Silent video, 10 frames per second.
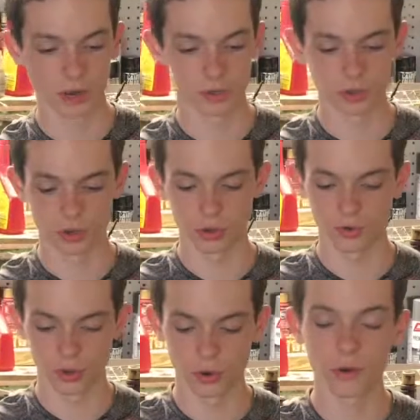so
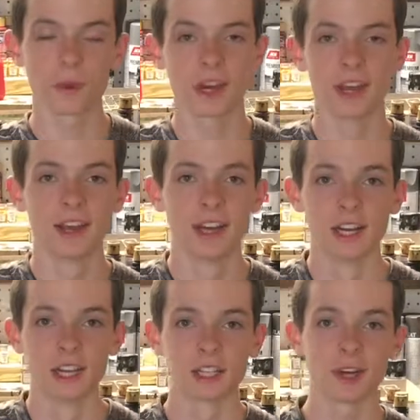with Normandy.
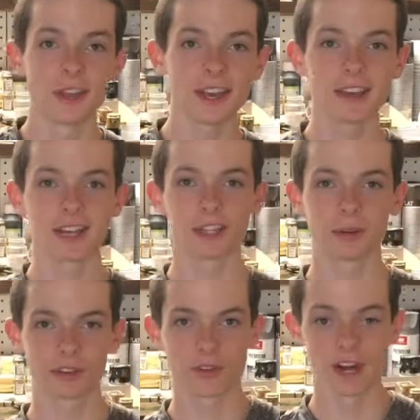So thank you guys so
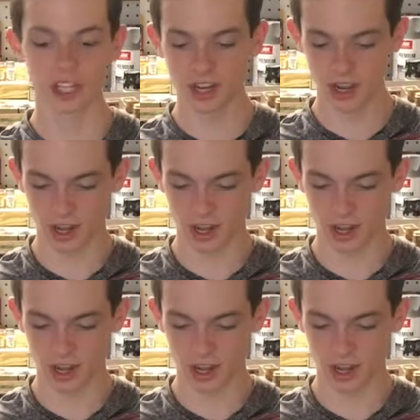much for watching.